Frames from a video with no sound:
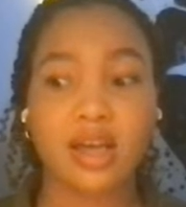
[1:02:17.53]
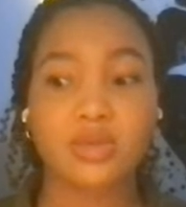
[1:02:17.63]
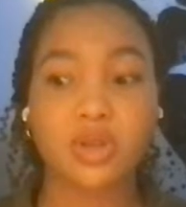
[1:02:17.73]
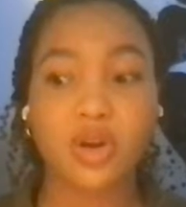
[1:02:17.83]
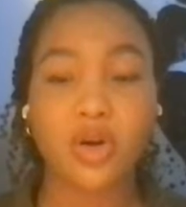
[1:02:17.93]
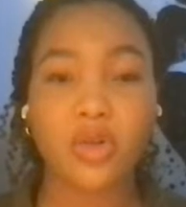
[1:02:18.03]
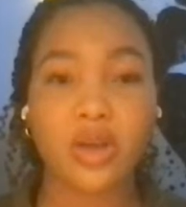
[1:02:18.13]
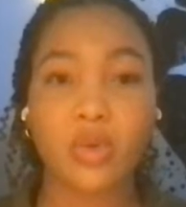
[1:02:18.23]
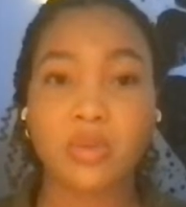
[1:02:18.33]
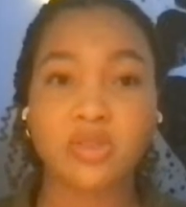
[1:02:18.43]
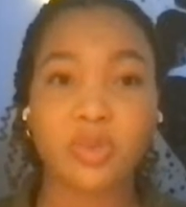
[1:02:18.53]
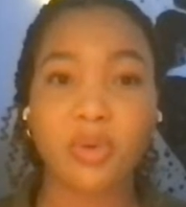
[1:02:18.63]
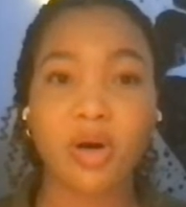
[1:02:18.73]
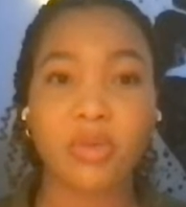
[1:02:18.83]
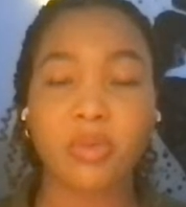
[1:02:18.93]
as we know, like women's
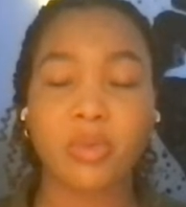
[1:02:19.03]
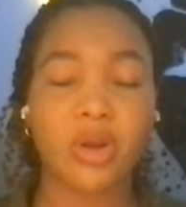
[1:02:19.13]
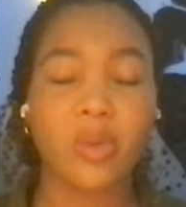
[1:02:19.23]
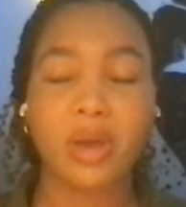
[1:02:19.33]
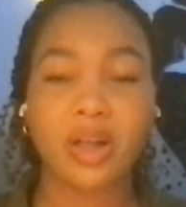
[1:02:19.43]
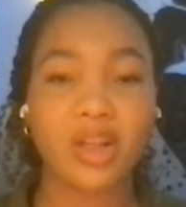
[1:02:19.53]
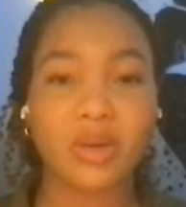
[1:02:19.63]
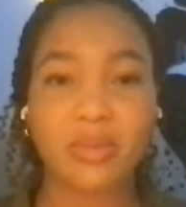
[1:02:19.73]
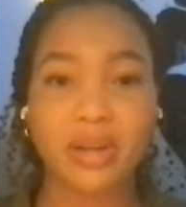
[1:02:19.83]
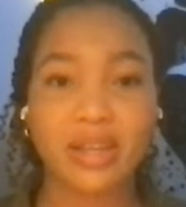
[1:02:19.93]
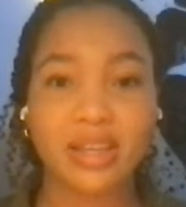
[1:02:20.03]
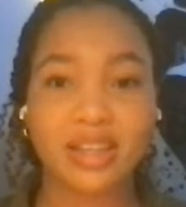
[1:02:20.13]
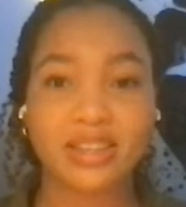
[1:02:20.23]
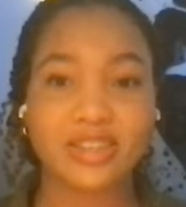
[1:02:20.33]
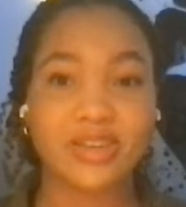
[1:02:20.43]
football, we don't make a lot of
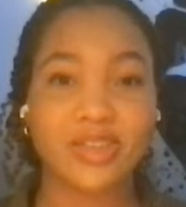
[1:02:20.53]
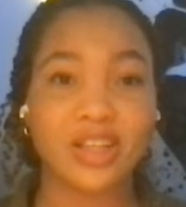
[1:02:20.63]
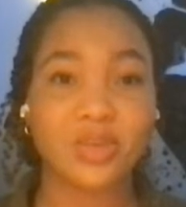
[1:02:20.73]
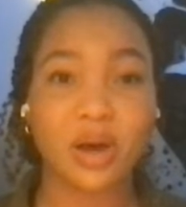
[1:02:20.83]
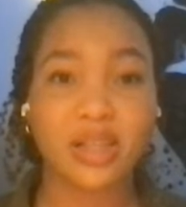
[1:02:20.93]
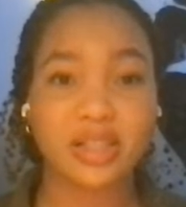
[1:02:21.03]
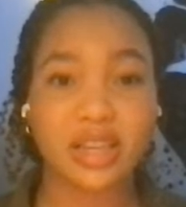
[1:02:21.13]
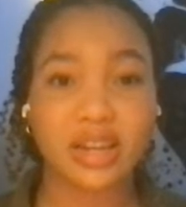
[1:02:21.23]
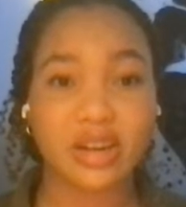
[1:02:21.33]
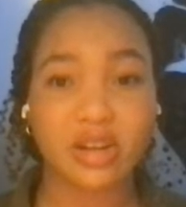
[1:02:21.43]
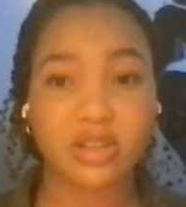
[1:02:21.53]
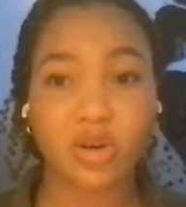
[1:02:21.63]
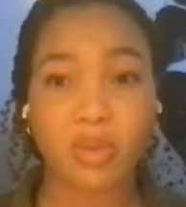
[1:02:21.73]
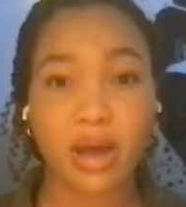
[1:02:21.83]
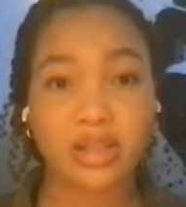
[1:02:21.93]
money. So that's why I decided not to
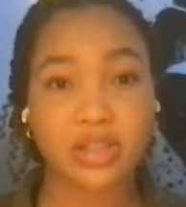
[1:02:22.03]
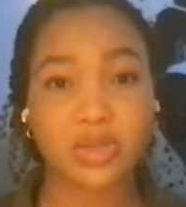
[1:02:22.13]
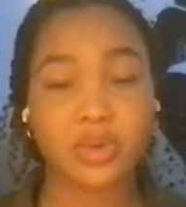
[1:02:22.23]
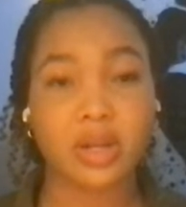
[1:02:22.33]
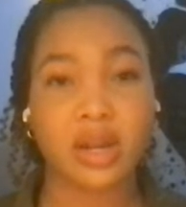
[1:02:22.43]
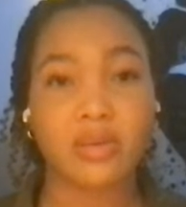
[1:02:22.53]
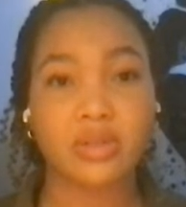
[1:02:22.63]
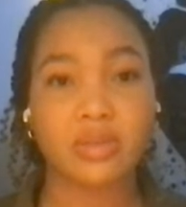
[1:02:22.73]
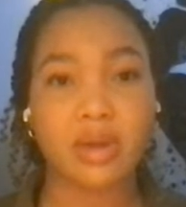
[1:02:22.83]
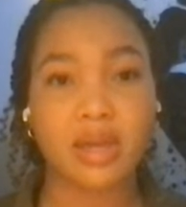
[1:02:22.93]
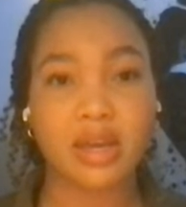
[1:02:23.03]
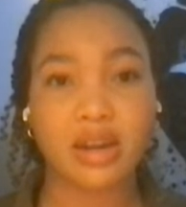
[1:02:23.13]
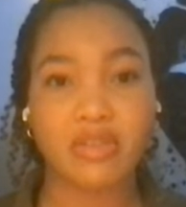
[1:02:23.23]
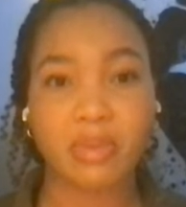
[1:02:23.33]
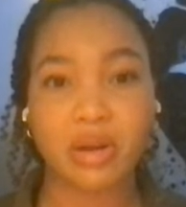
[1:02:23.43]
go back to Sweden. I wasn't making
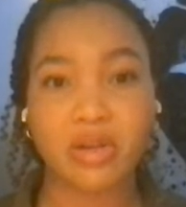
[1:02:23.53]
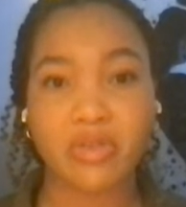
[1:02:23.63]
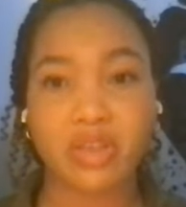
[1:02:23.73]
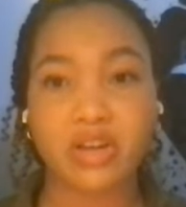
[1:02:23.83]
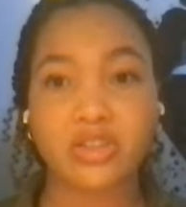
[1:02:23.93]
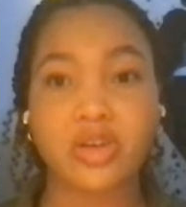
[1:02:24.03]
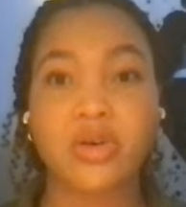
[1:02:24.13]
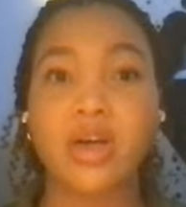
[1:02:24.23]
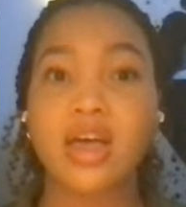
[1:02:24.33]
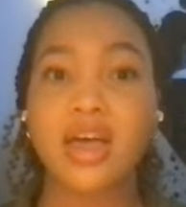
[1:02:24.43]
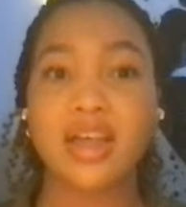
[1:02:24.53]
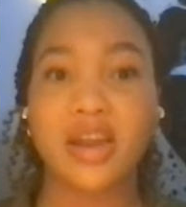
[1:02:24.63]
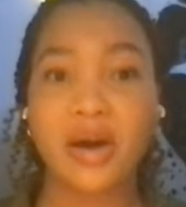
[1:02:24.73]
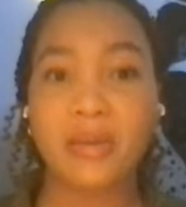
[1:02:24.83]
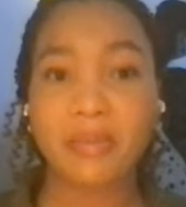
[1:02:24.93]
enough money over there. So
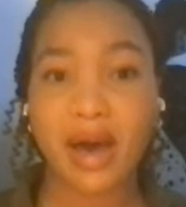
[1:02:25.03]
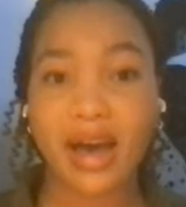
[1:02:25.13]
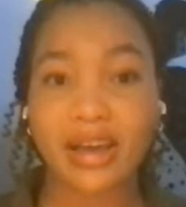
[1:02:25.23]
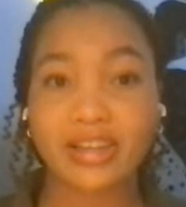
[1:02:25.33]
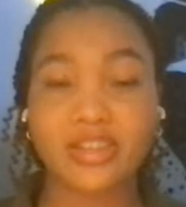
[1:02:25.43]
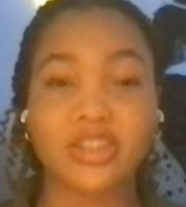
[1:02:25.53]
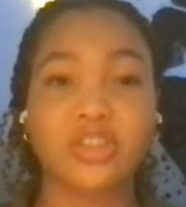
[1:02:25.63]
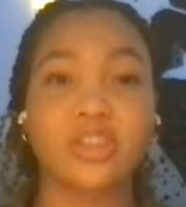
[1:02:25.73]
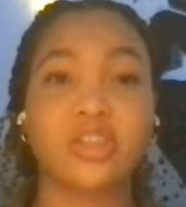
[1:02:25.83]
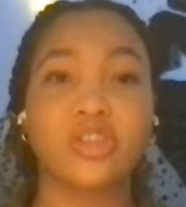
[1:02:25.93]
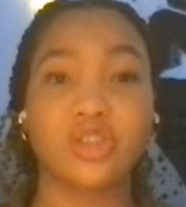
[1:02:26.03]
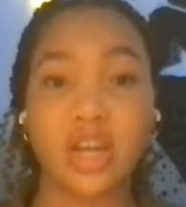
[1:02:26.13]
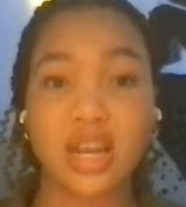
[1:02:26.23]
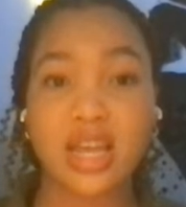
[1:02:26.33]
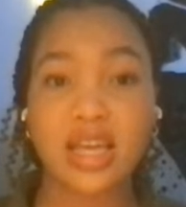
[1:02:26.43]
now I'm back just
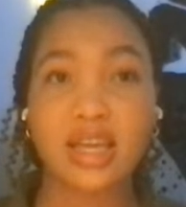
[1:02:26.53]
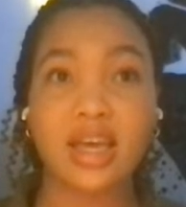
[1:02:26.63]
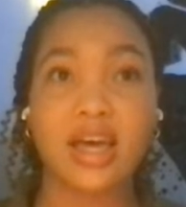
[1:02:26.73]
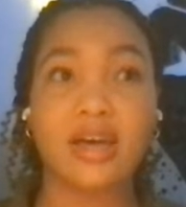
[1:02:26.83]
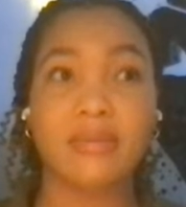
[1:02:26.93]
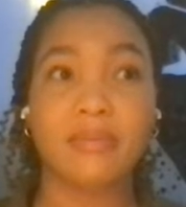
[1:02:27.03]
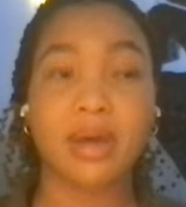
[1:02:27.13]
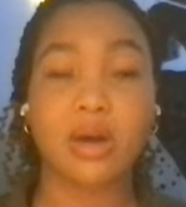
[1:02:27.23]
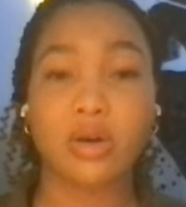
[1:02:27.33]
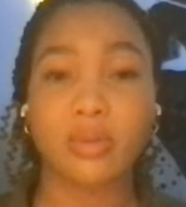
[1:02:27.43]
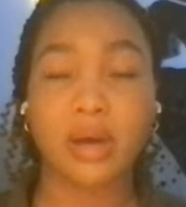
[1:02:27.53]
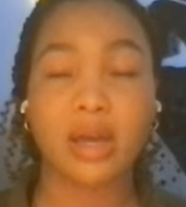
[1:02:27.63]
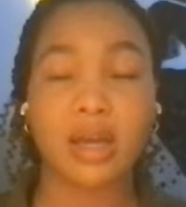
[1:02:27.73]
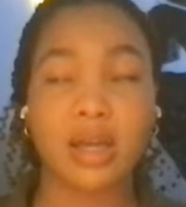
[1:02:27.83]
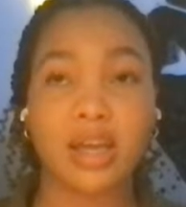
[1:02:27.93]
training and my co-
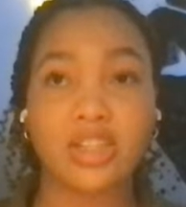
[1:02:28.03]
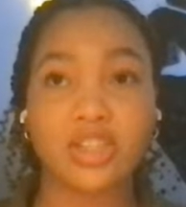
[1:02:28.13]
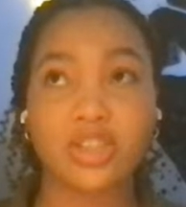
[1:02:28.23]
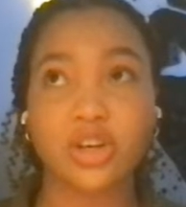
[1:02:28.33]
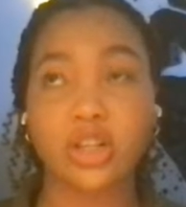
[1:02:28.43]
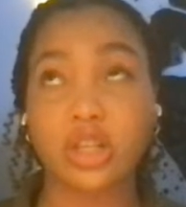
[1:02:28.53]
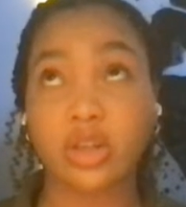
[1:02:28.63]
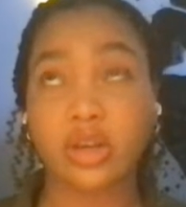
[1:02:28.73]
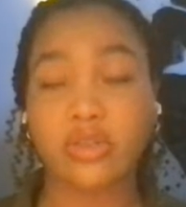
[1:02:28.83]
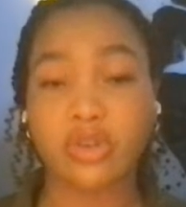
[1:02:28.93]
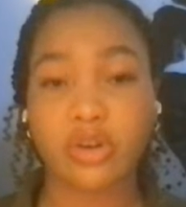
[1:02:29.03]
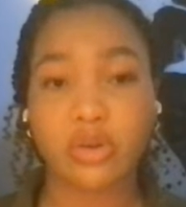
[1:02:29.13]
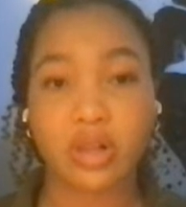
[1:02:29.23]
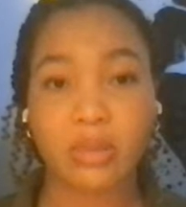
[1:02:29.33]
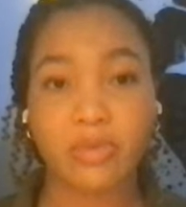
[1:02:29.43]
my agent's currently looking for a
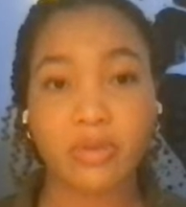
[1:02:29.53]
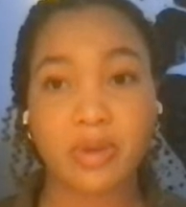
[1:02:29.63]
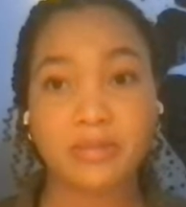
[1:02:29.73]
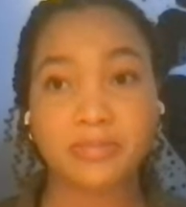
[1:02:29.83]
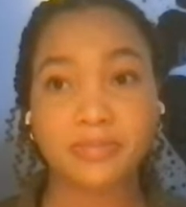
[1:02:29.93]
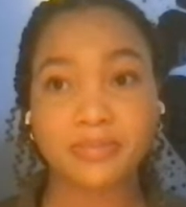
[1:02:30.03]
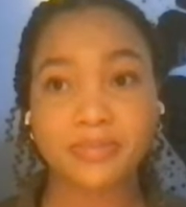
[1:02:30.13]
new club for me.